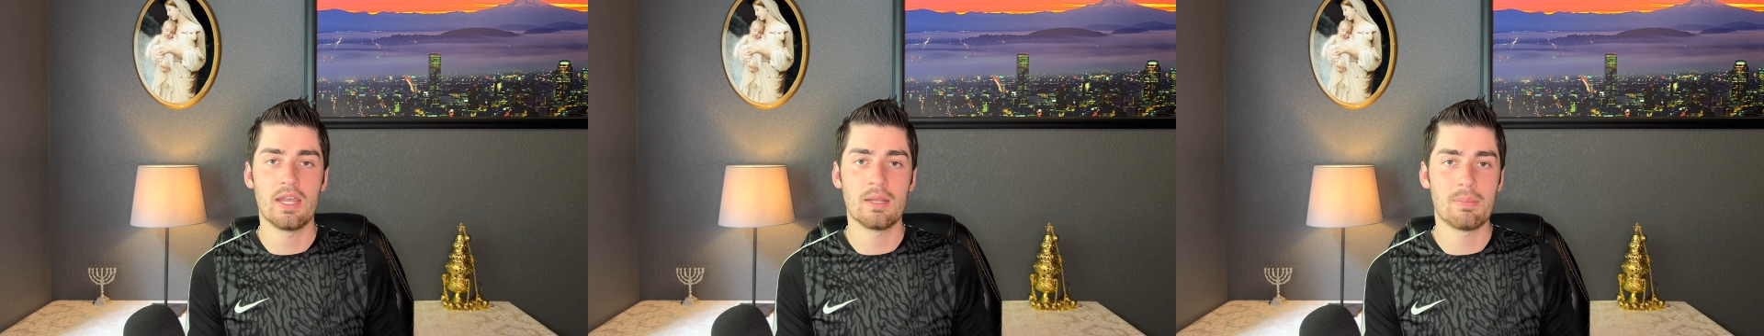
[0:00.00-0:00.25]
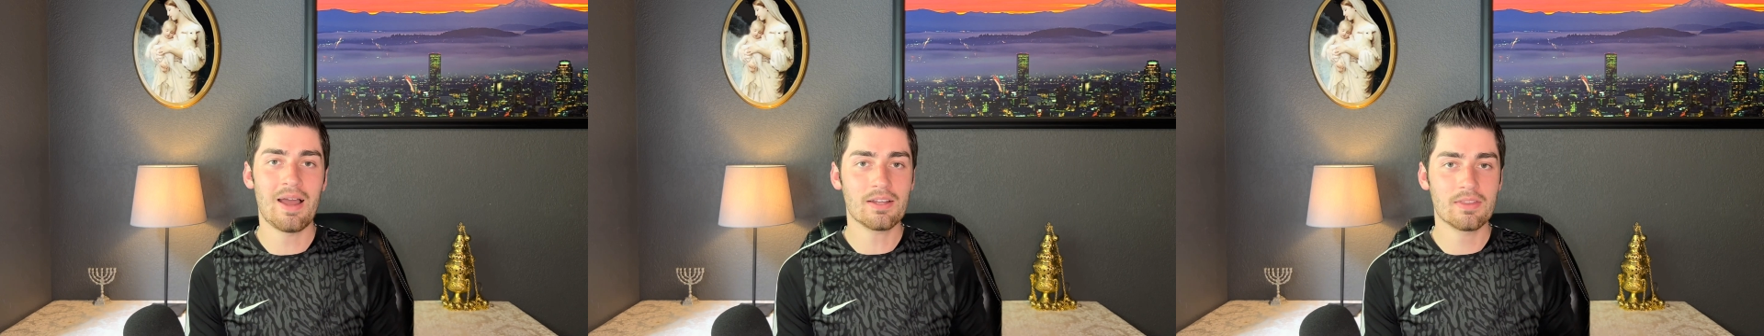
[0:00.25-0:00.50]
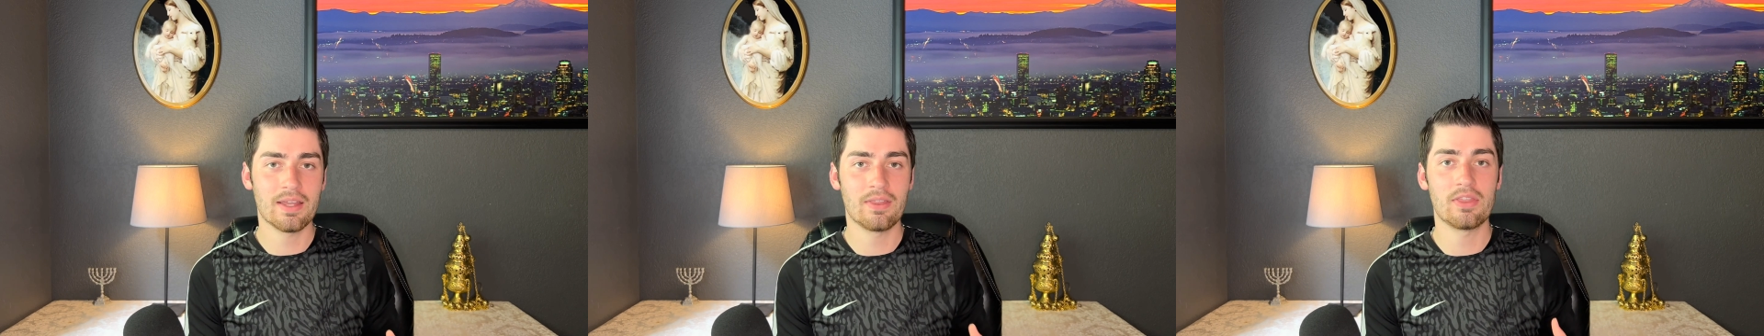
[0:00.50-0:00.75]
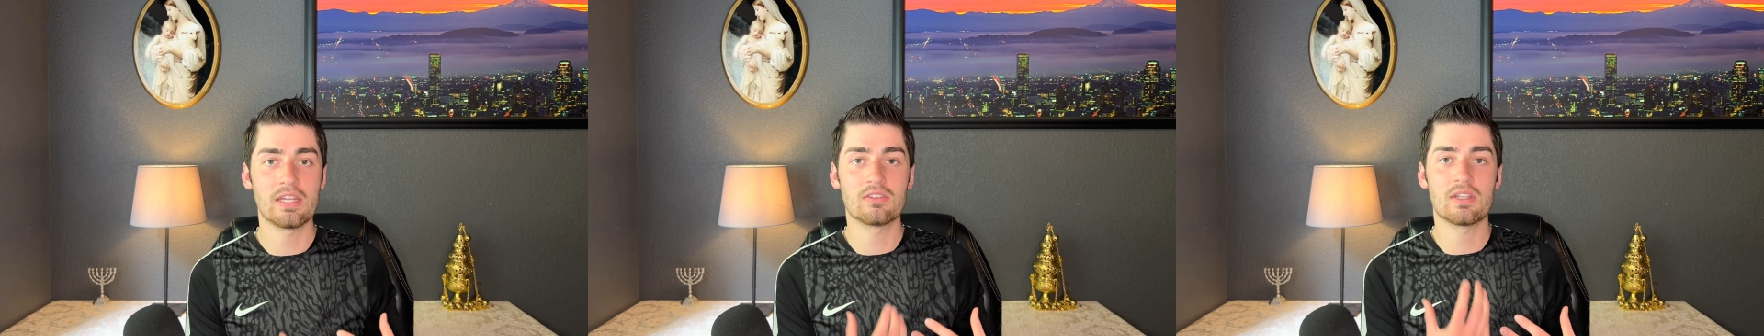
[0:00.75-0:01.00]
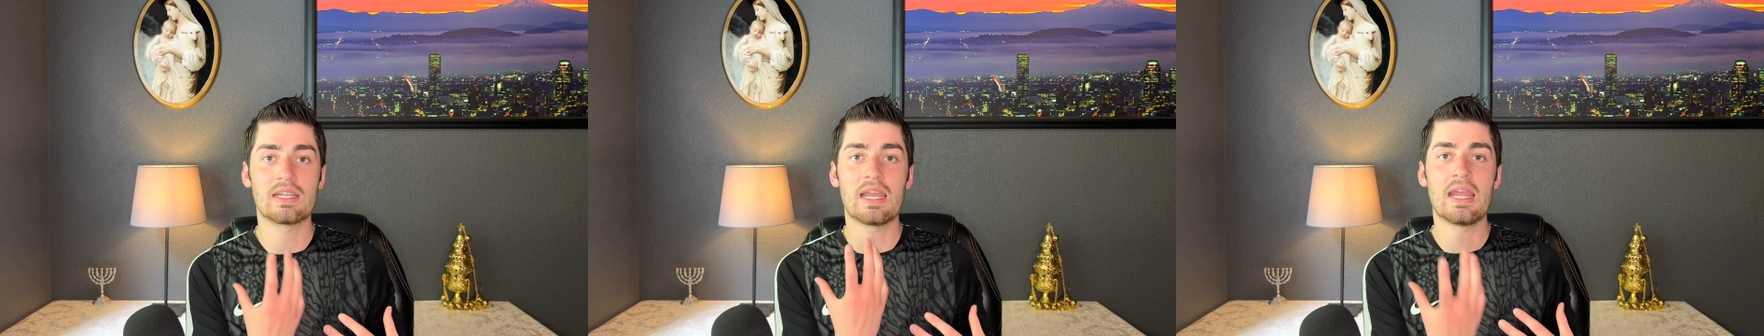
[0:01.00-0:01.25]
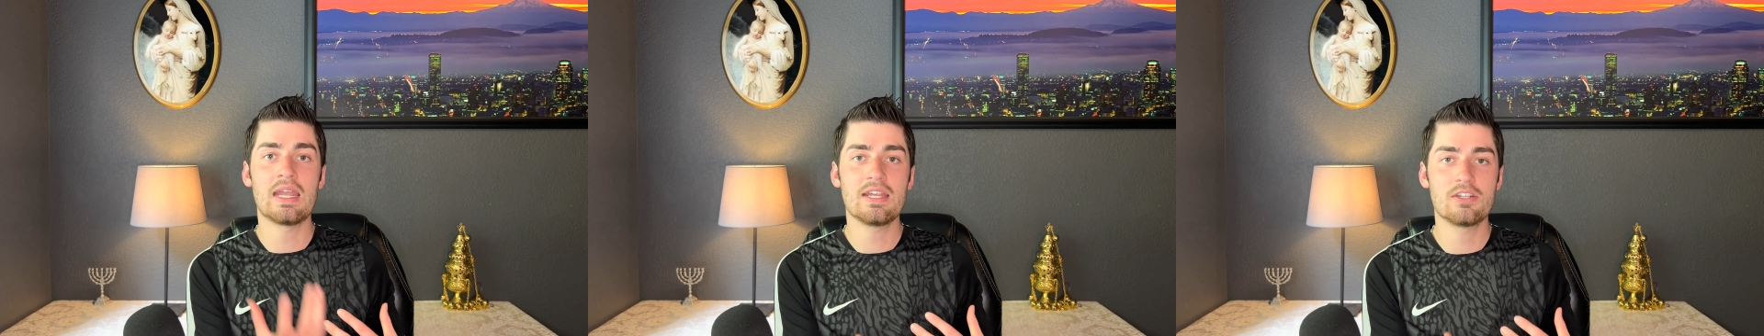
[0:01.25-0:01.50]
And back then, things like
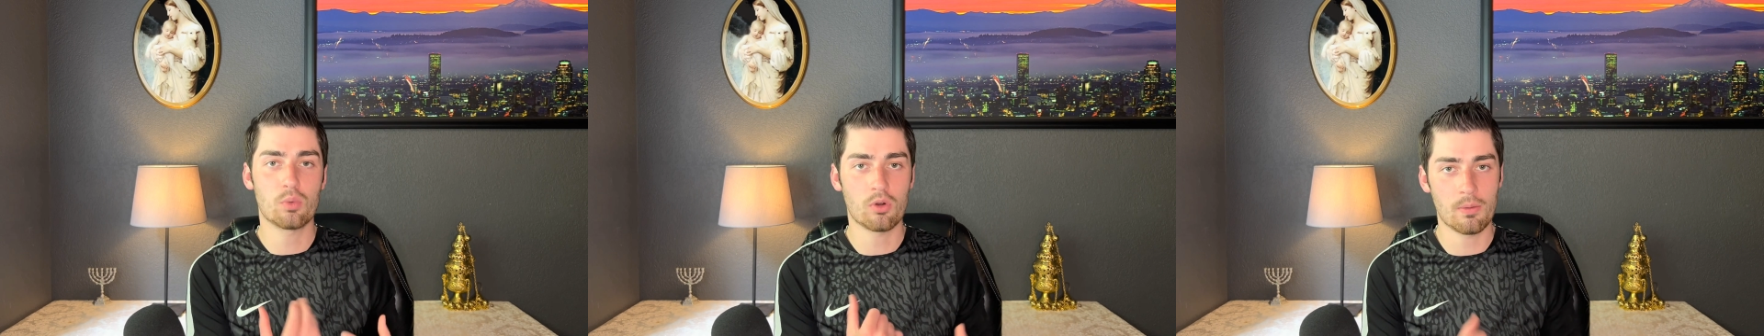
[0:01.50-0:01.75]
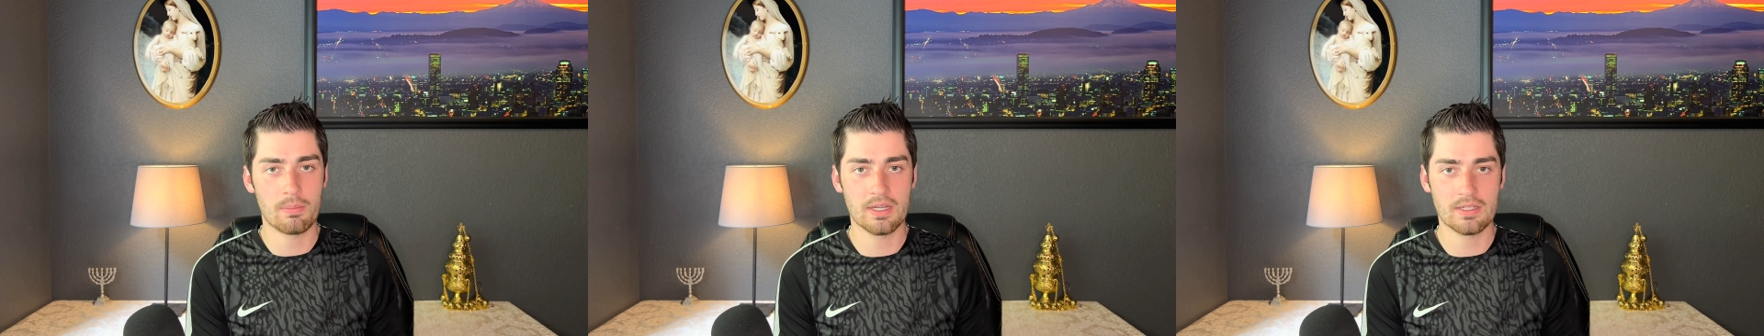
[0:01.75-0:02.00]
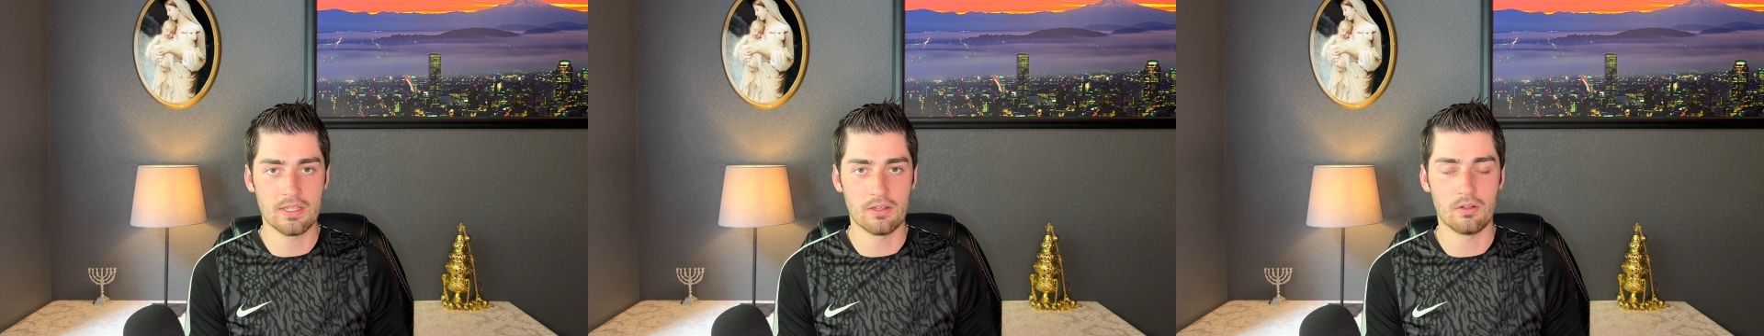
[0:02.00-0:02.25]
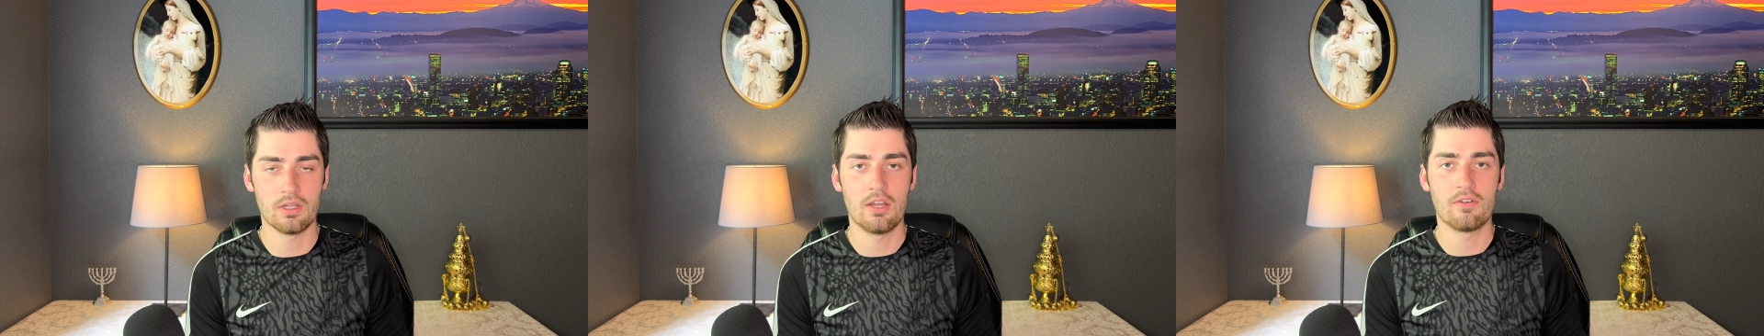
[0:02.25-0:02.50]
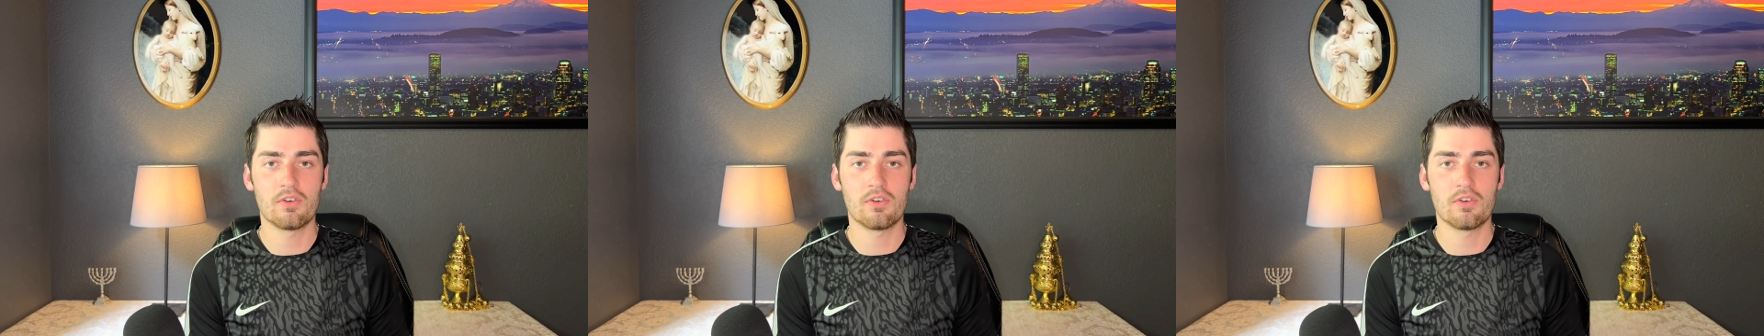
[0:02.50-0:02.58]
age were a big deal.